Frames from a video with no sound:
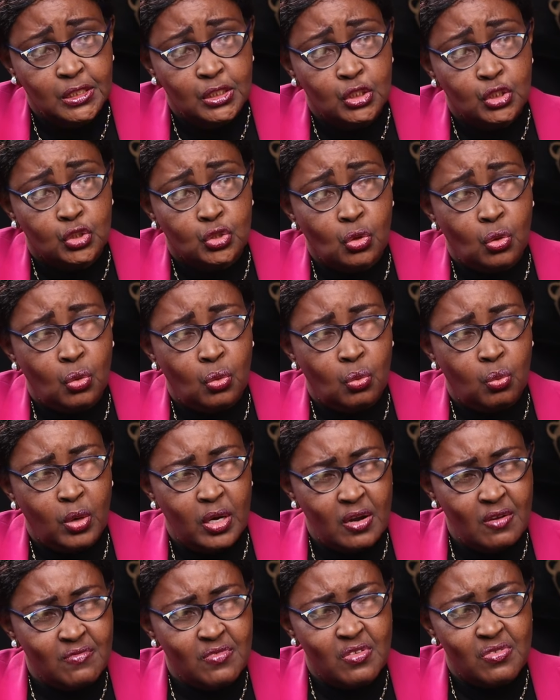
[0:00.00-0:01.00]
So
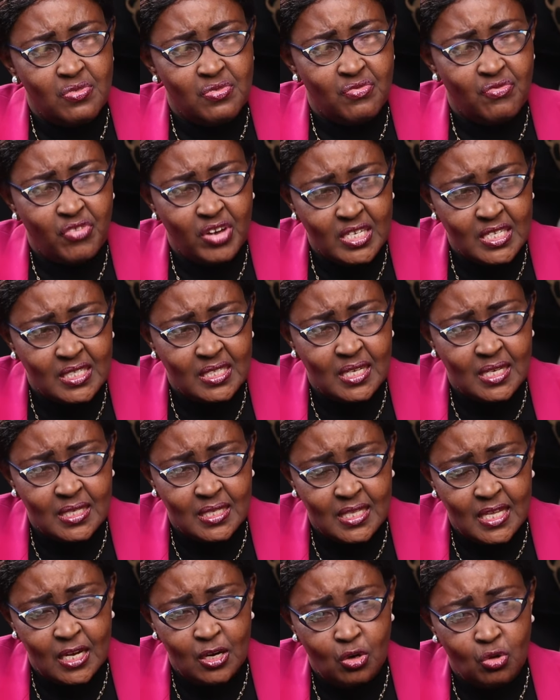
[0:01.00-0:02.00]
one of the first
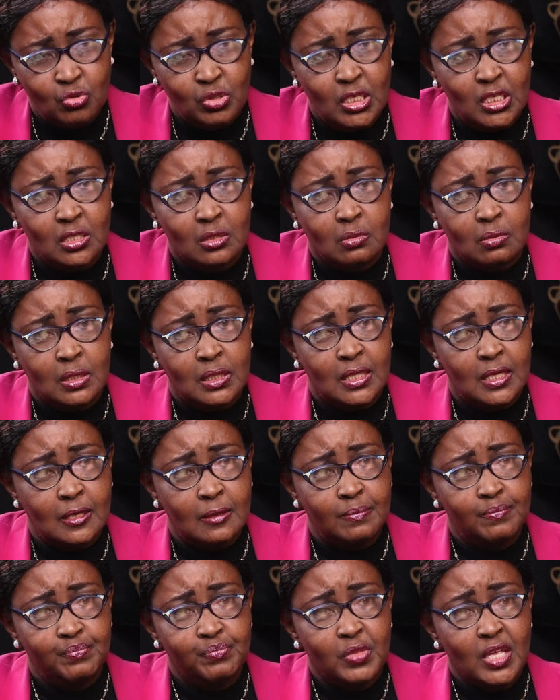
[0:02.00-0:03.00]
things they noticed
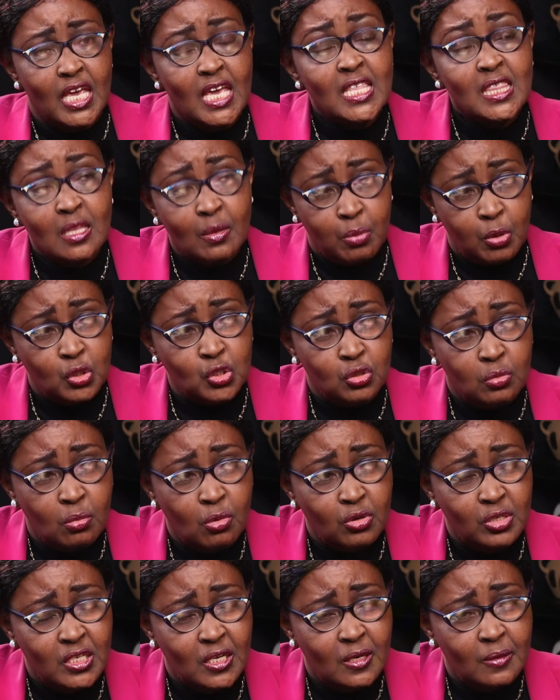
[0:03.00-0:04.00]
in the
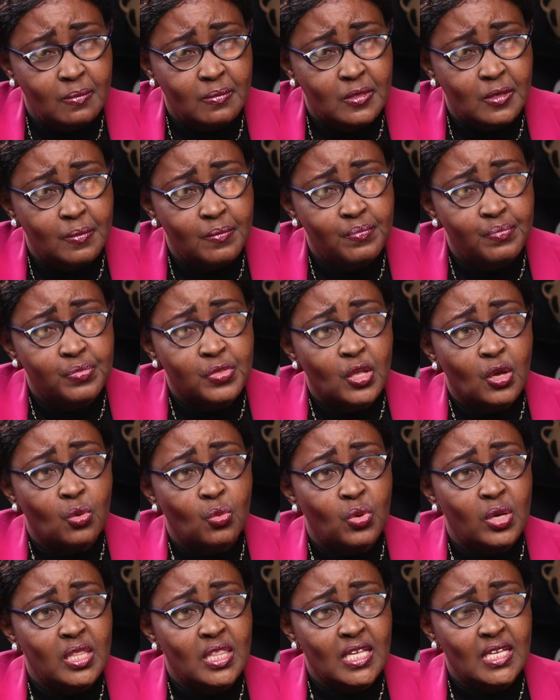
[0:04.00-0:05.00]
postmortems
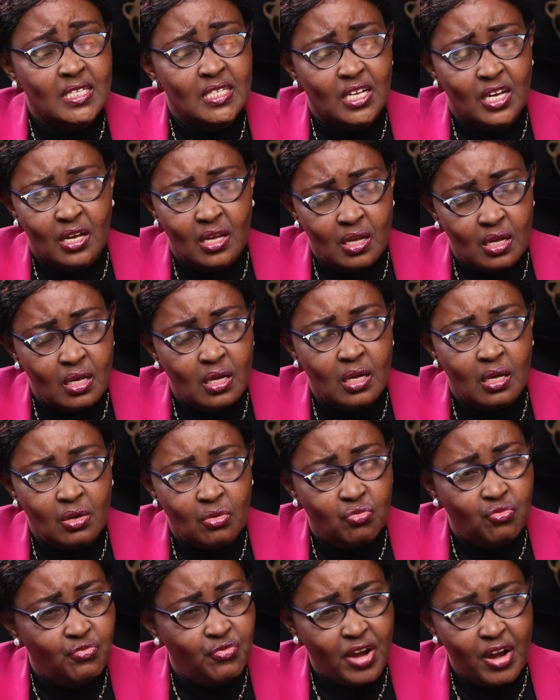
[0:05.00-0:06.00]
were these
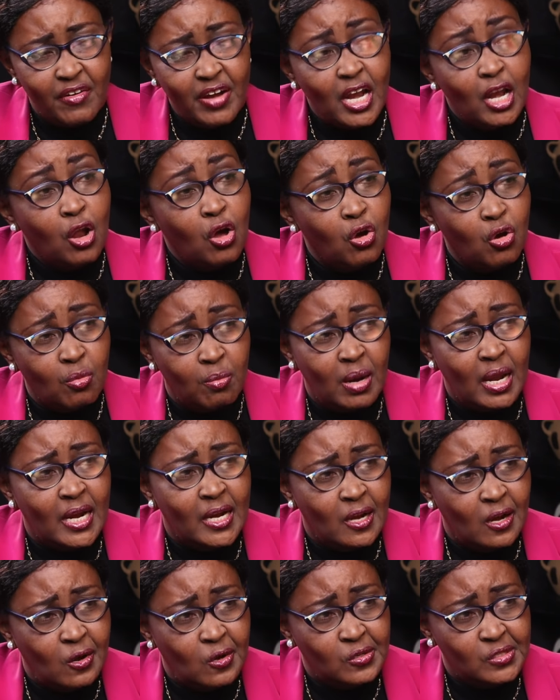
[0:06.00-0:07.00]
very long blood
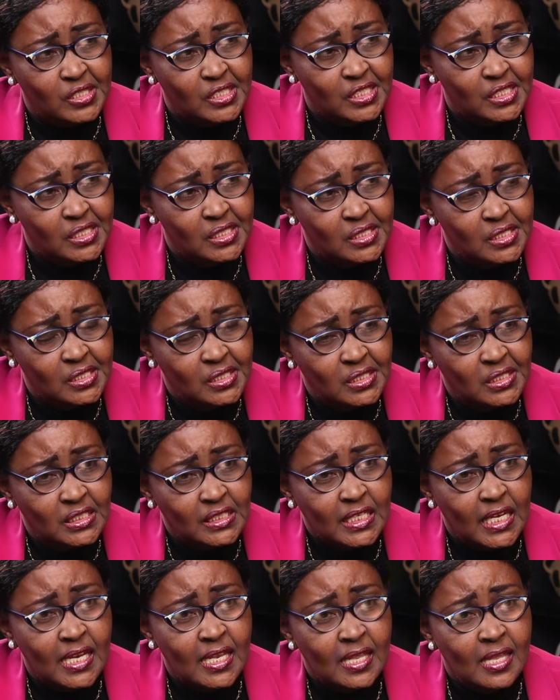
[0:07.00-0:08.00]
clots
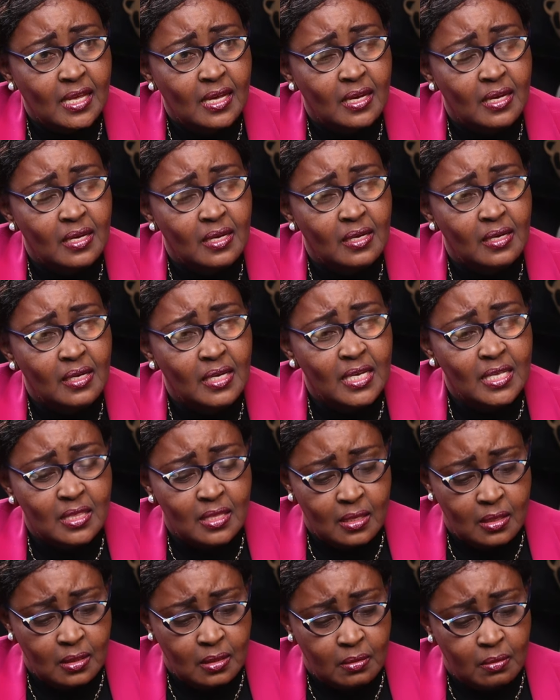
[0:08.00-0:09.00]
in
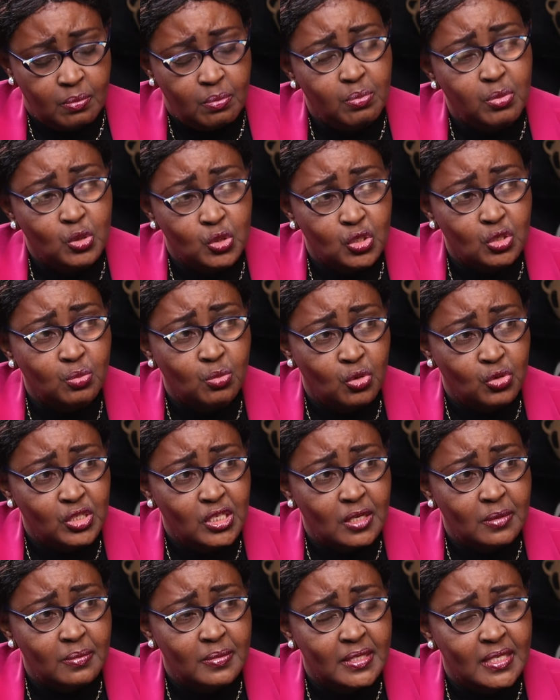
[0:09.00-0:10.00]
the
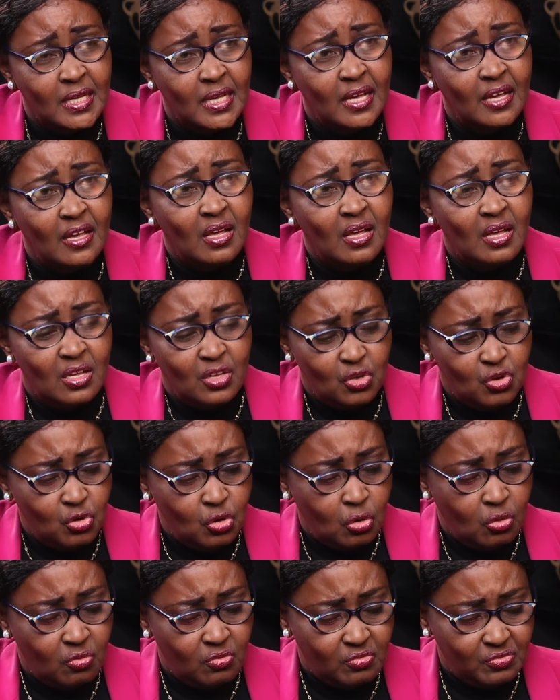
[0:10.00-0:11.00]
postmortems.
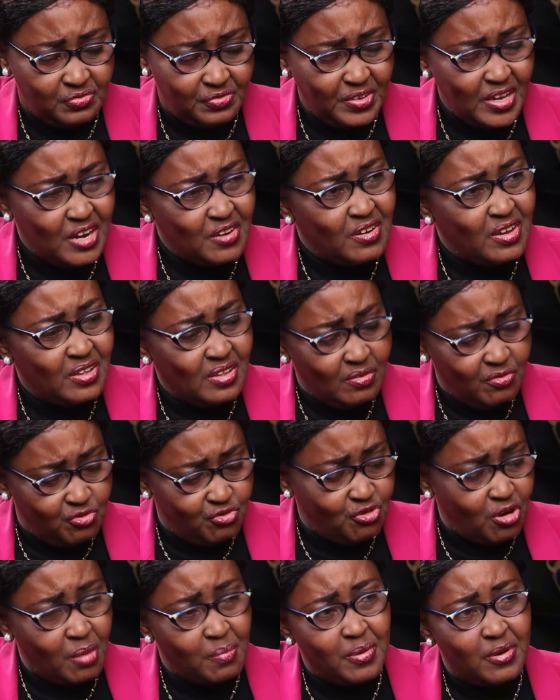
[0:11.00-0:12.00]
Very
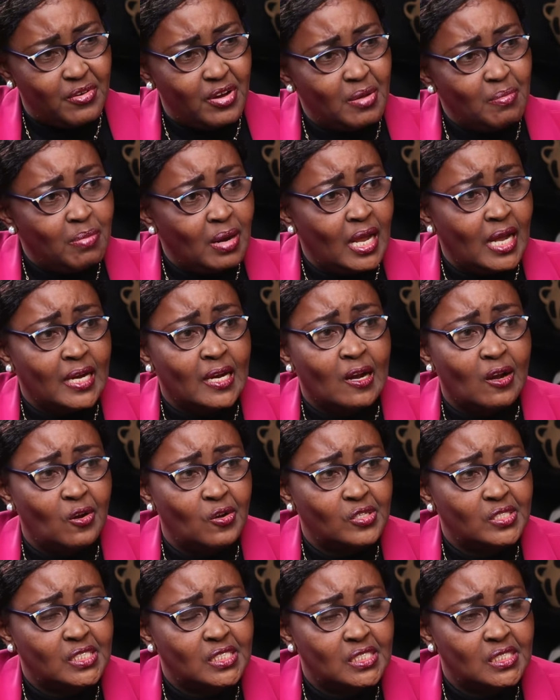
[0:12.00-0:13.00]
rubbery blood
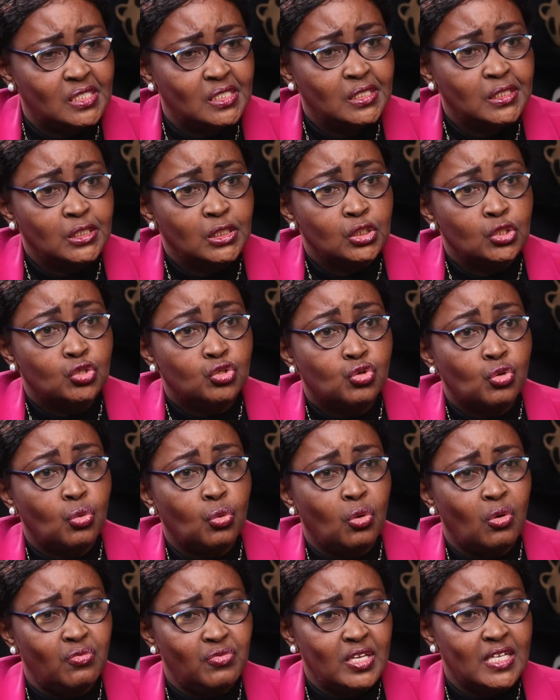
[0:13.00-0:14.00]
clots.
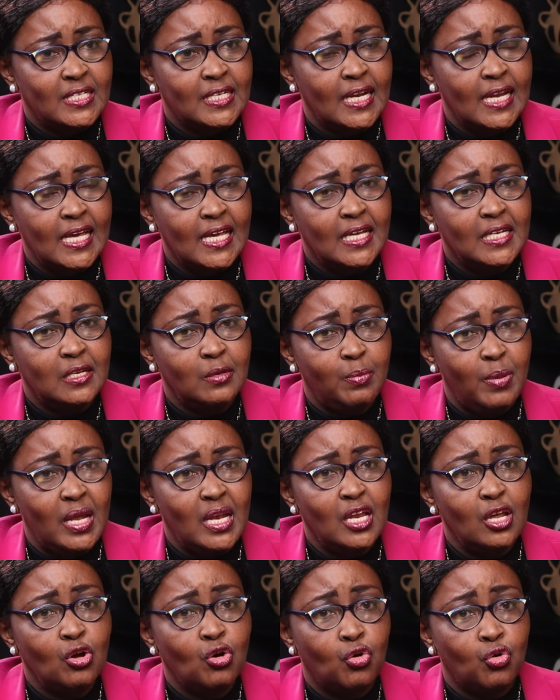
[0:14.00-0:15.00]
So obviously,
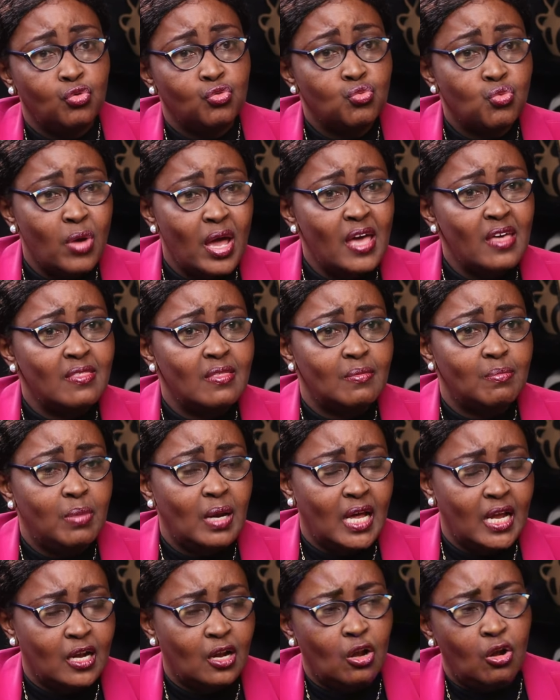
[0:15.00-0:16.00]
depending on where the
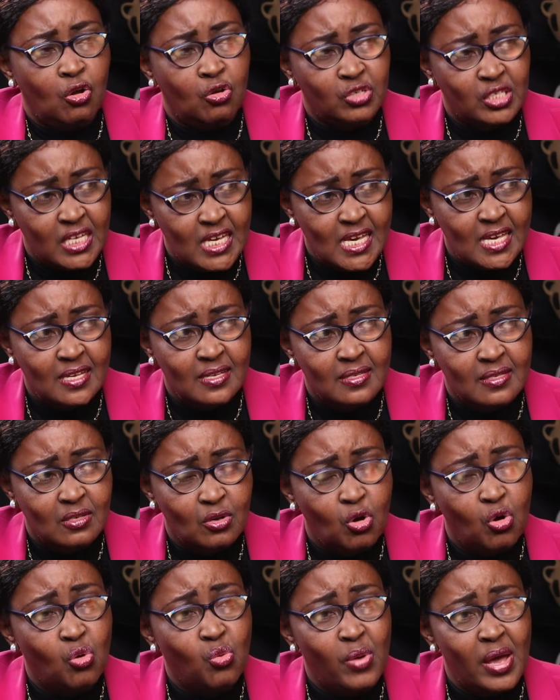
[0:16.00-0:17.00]
blood clot is
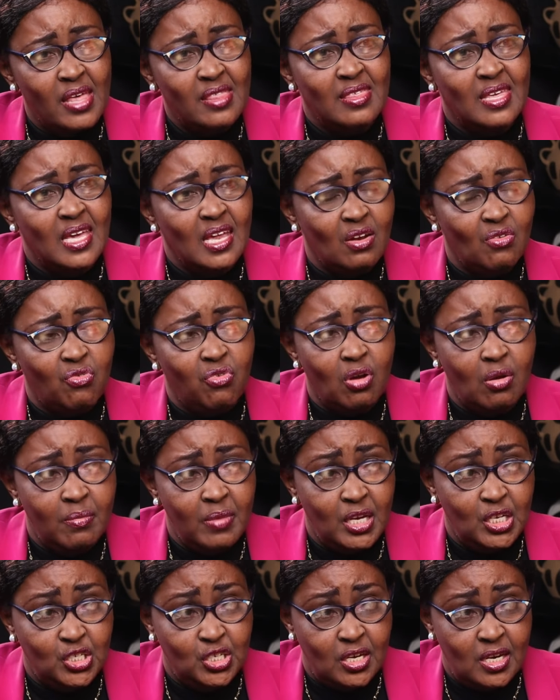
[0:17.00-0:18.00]
or where the
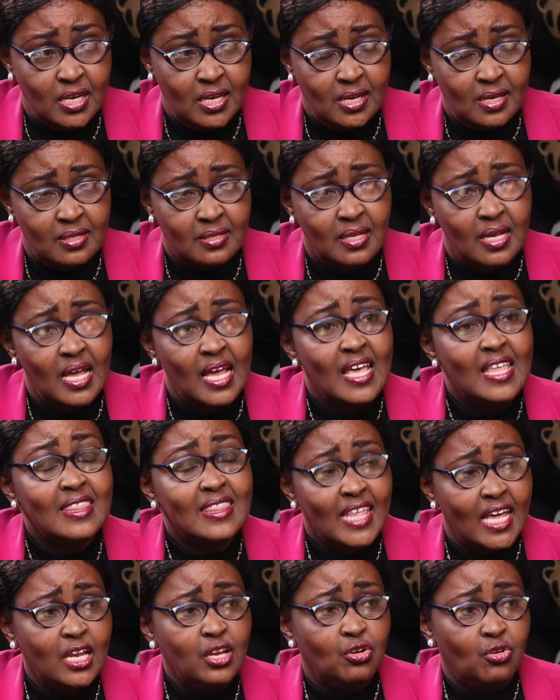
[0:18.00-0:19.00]
inflammation is,
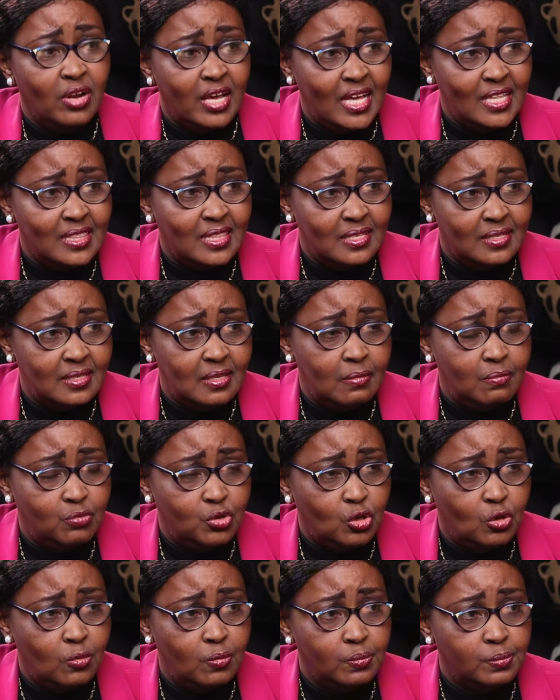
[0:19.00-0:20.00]
then you'll get the
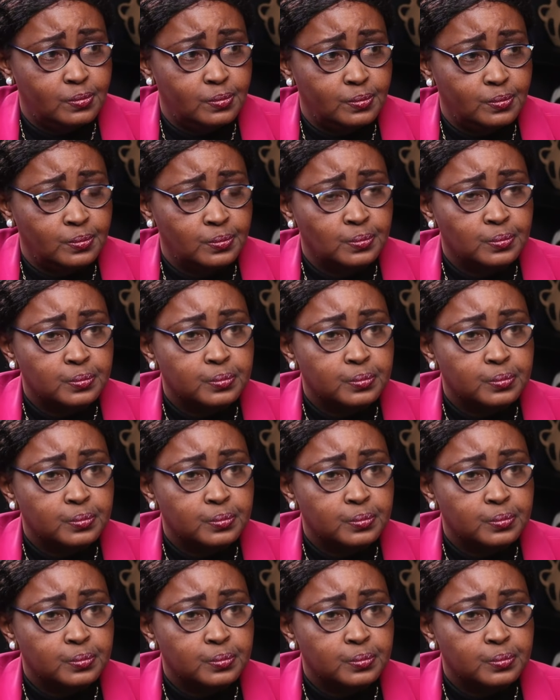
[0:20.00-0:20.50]
symptom. Yeah.